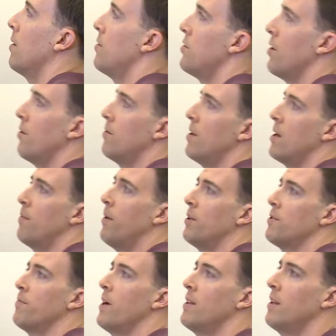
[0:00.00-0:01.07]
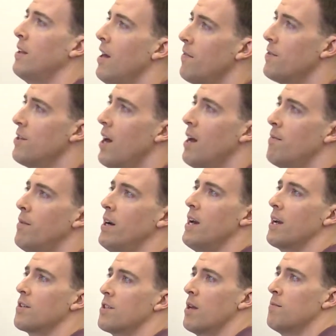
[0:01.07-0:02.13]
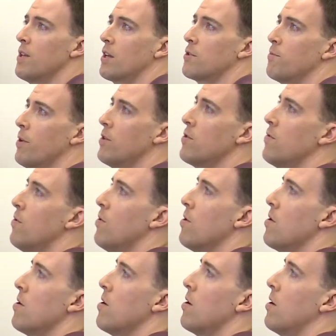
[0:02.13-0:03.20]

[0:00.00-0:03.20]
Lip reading: showed that I'm multiplying the left side by x times x plus 4.